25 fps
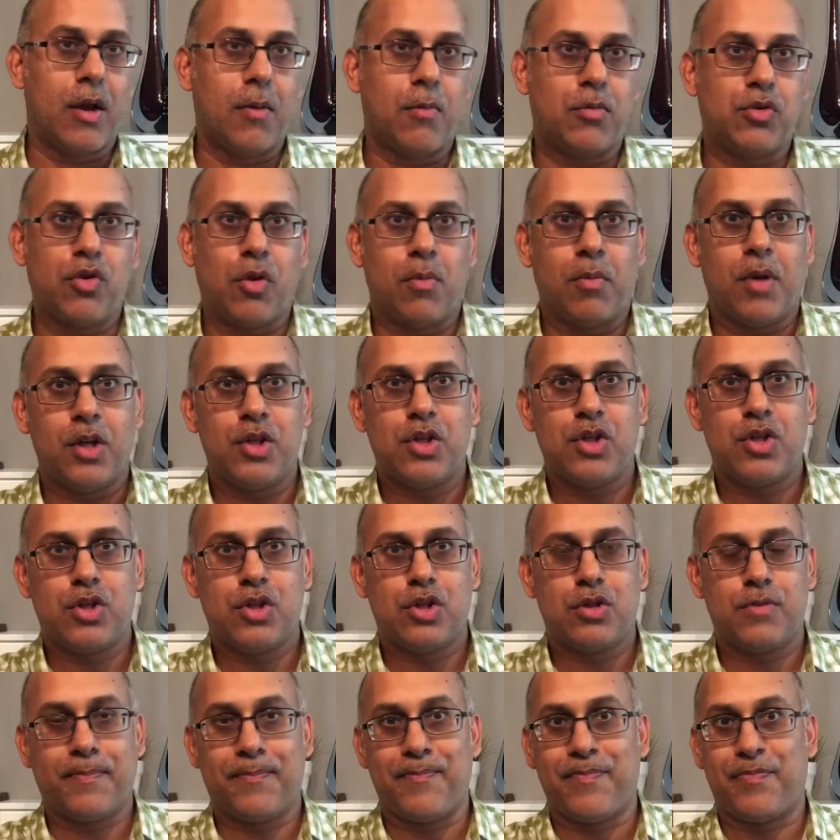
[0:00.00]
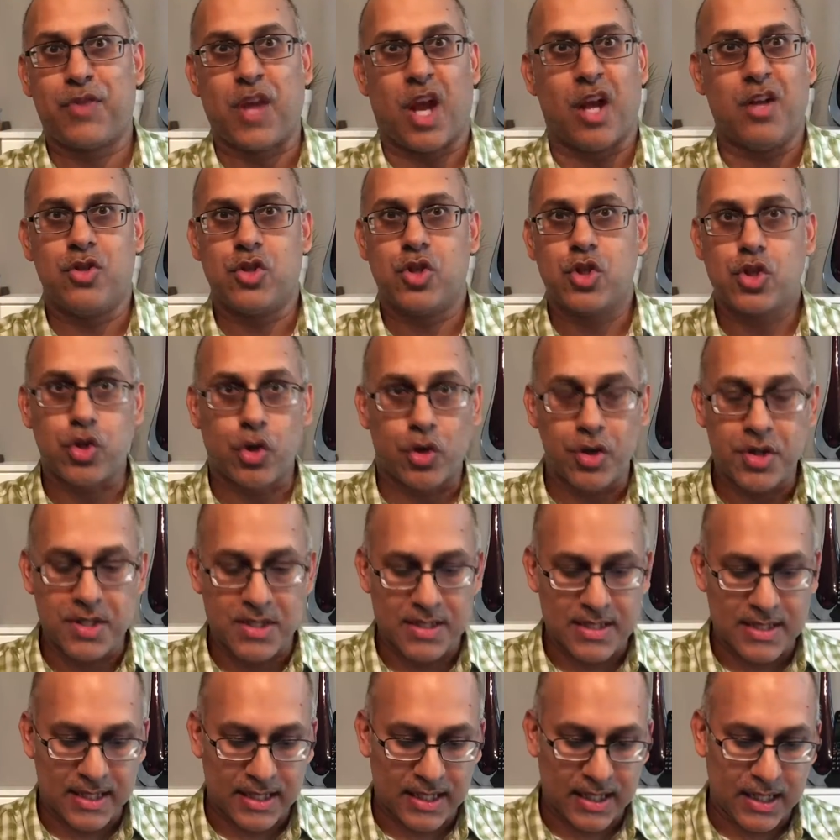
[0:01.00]
so much
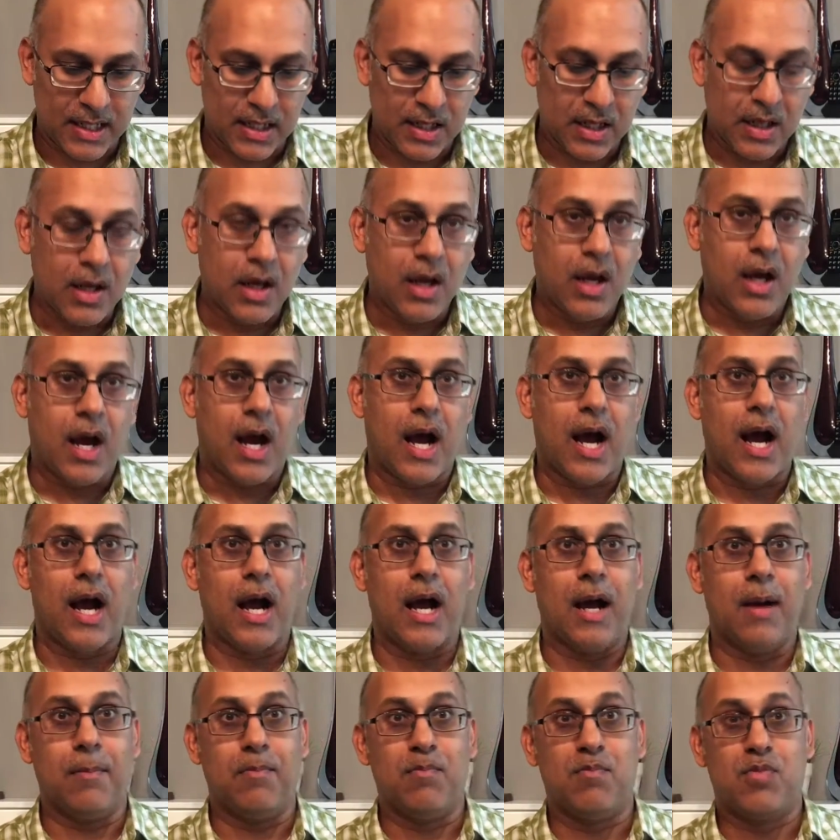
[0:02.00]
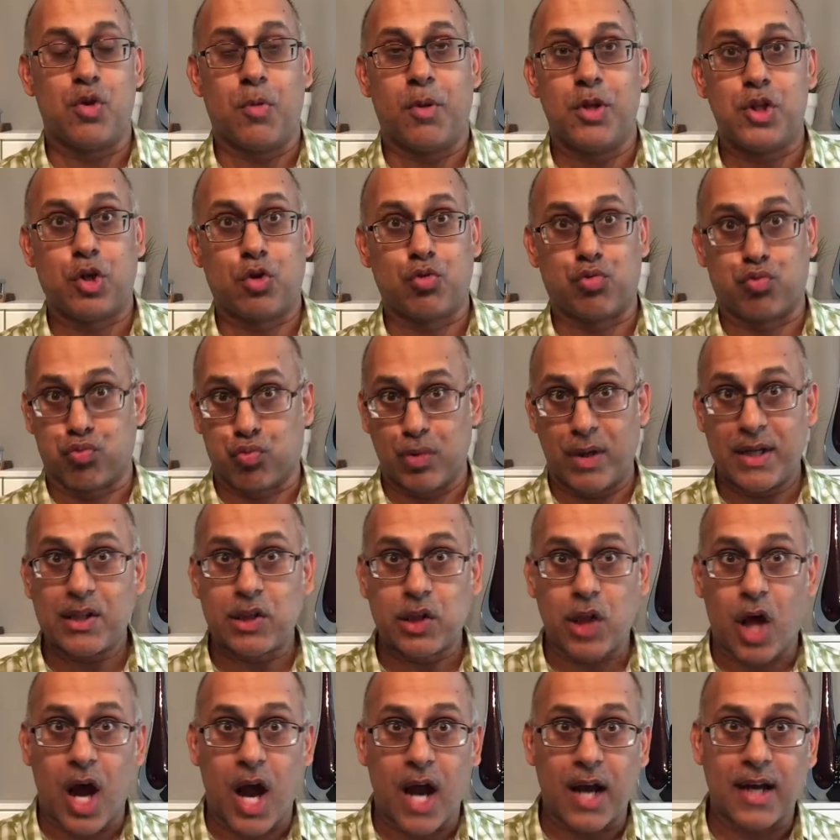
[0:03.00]
uncertainty, so much
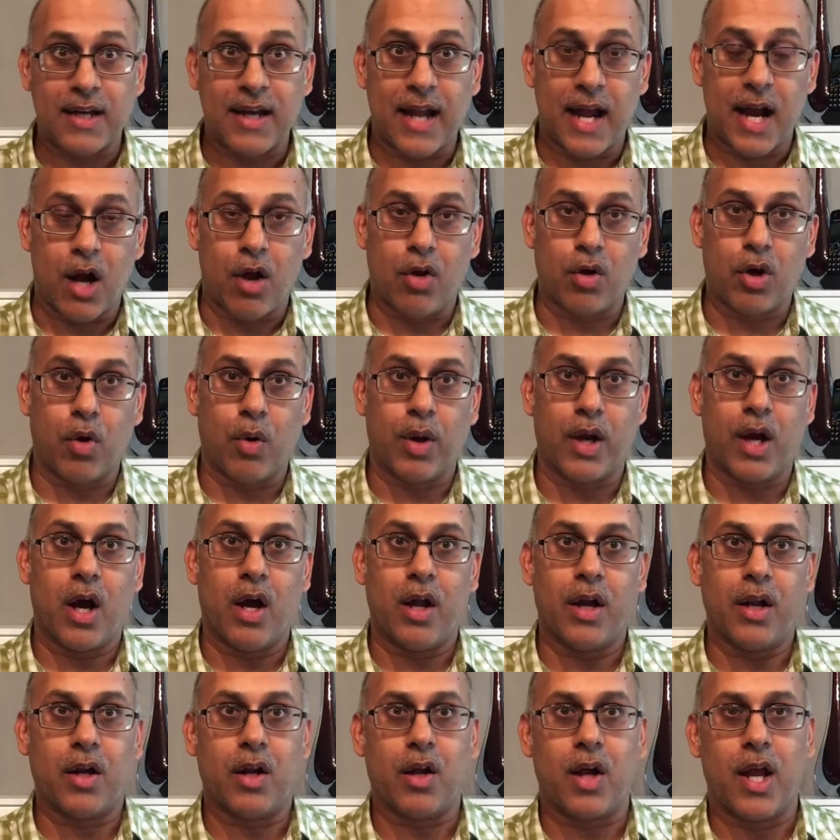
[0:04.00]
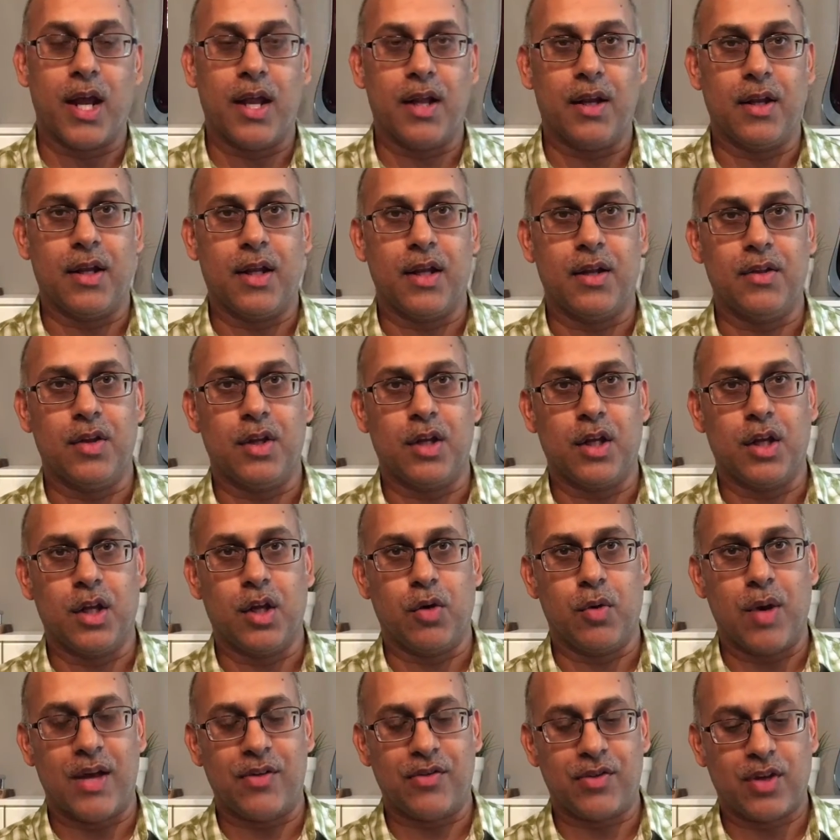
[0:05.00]
gridlock now going on in the
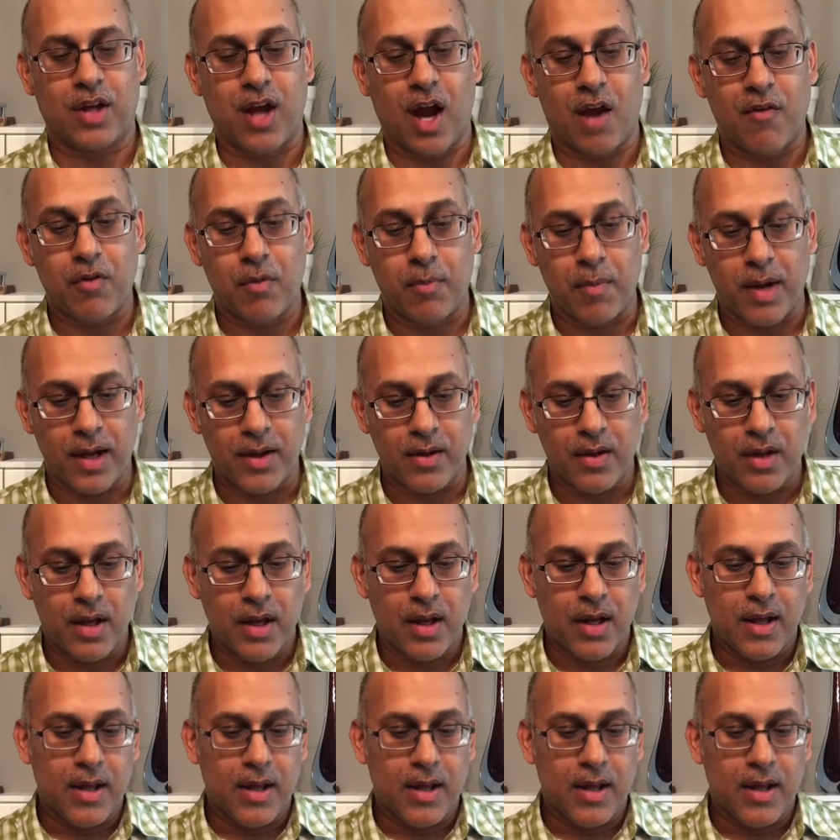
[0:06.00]
U.S. government,